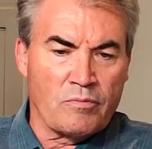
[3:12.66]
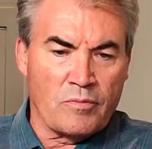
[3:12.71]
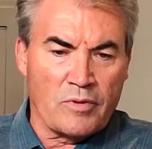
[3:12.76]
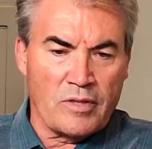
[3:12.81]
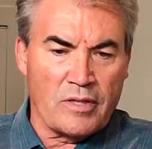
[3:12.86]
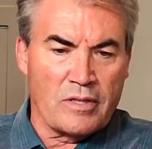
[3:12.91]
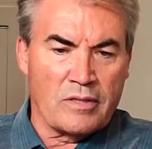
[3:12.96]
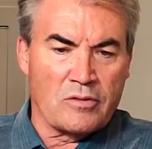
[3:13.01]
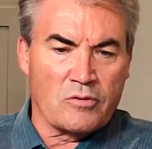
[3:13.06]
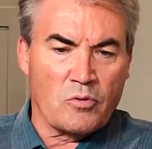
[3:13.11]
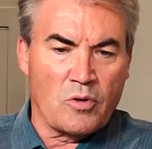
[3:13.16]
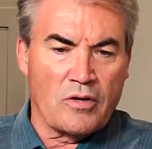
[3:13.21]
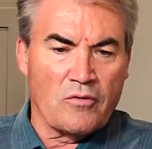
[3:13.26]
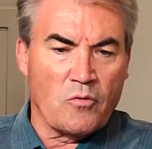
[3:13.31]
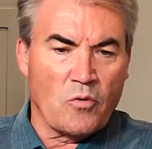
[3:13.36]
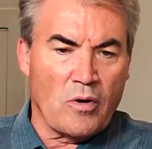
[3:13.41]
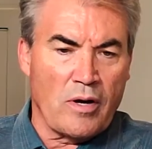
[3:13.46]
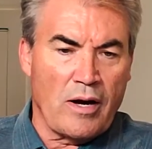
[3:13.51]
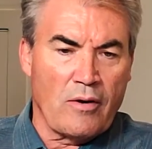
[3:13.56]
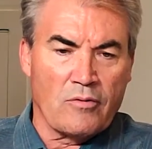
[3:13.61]
within
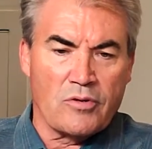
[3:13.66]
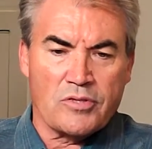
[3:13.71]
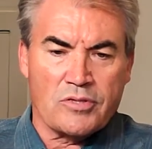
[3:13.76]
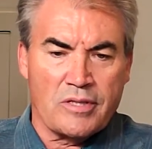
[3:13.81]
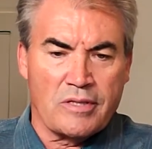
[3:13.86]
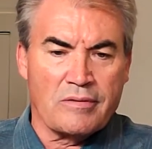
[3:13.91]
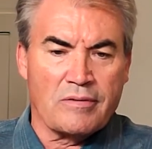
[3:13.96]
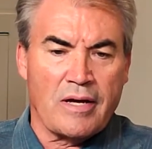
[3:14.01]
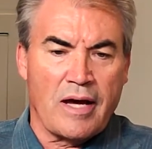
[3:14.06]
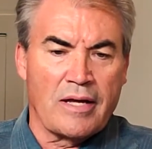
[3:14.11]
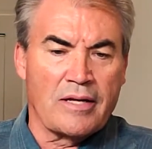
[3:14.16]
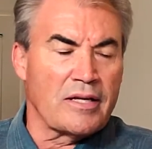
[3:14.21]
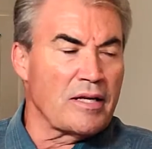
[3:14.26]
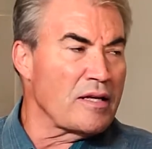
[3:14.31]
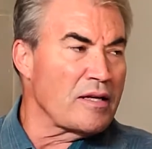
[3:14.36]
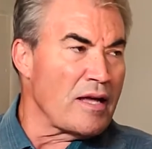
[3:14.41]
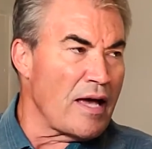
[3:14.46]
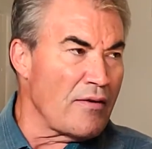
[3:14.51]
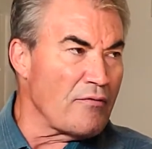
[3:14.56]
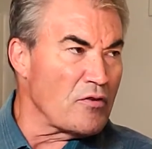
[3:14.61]
24 hours that I
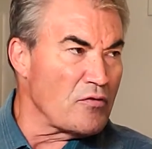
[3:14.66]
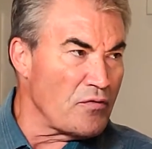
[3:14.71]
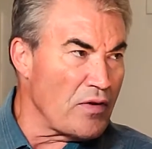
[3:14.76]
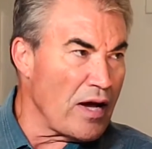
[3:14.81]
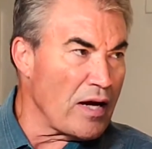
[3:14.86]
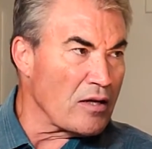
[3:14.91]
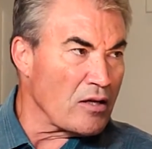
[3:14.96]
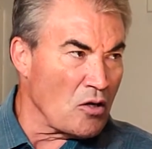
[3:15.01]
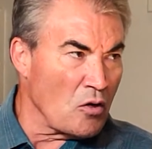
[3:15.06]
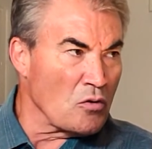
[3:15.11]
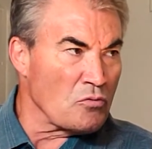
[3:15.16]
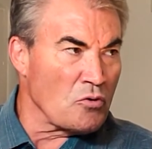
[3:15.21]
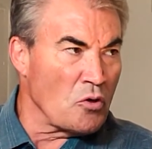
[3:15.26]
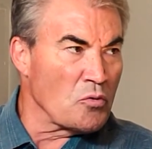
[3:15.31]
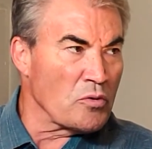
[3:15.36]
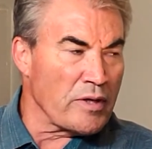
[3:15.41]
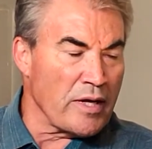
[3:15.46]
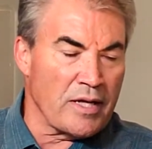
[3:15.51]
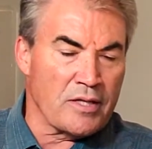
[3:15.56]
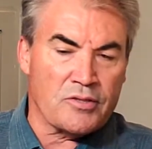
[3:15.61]
did have, in fact,
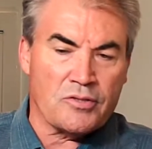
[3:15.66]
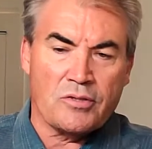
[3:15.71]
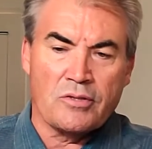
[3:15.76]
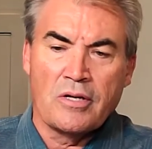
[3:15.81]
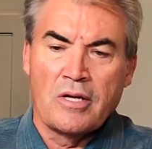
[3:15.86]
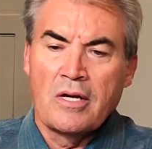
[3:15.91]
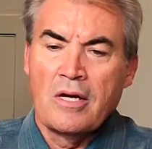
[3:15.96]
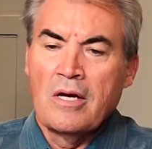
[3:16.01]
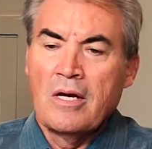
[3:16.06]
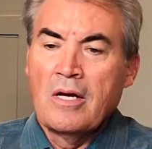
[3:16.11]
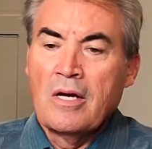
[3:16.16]
throat cancer.